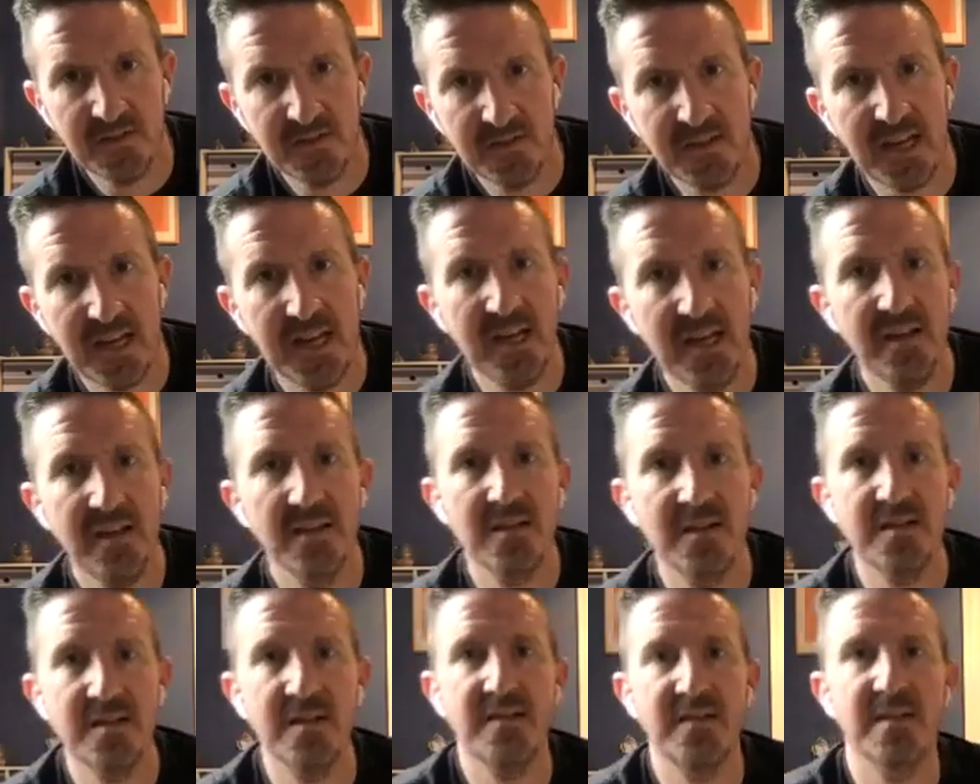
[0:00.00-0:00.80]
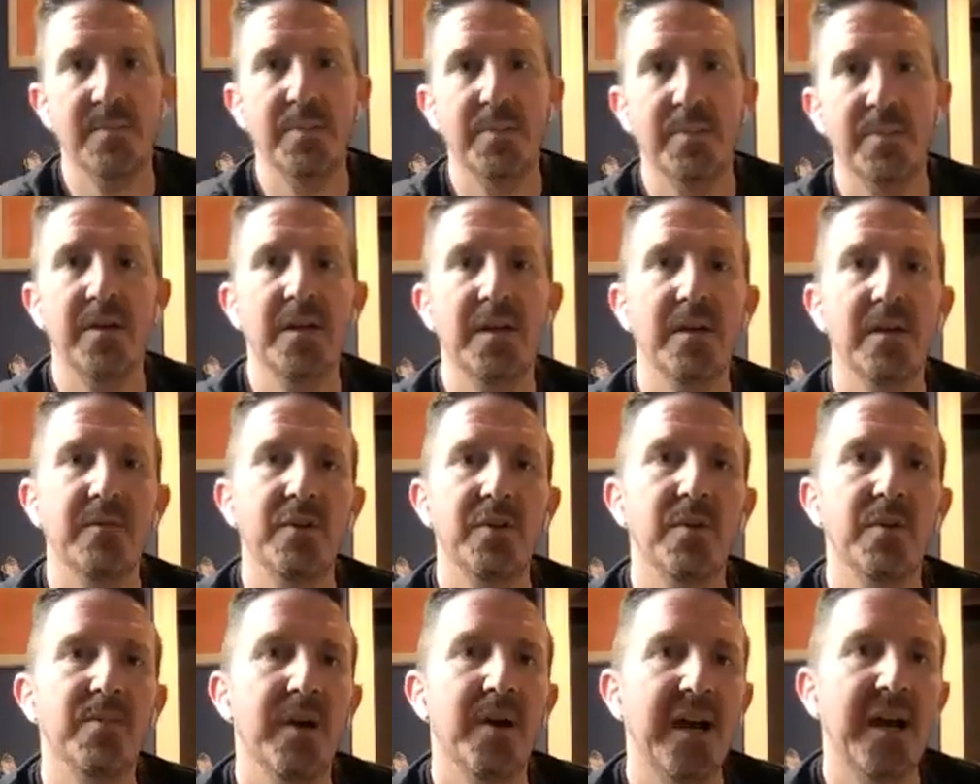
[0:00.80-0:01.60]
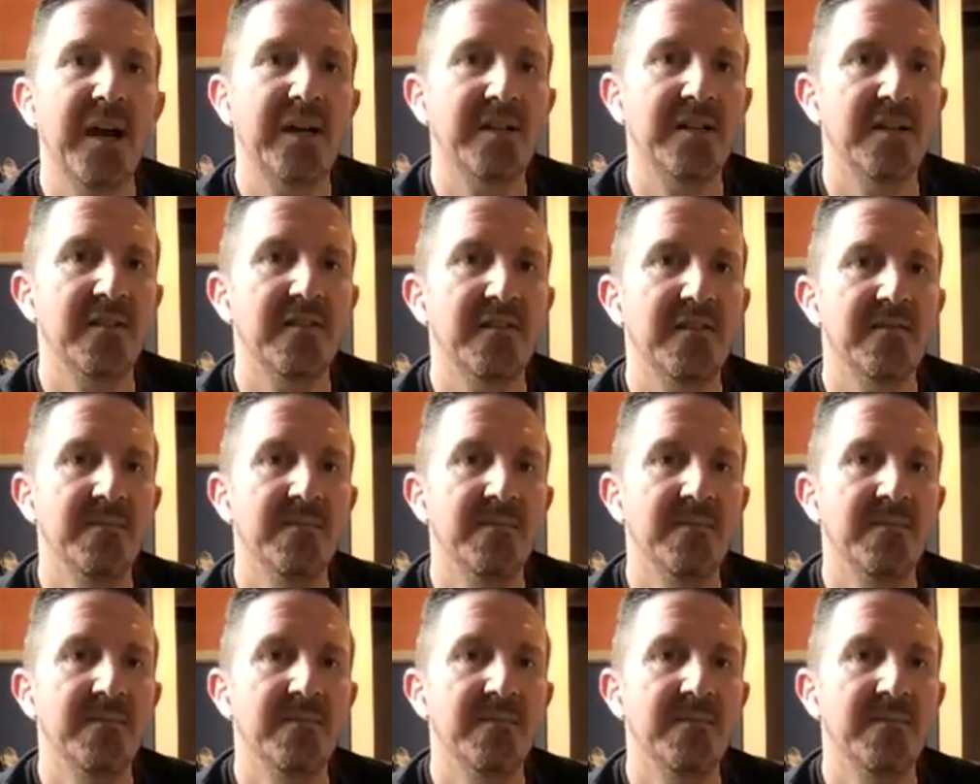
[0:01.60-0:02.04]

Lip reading: Stay in the discipline of your practice,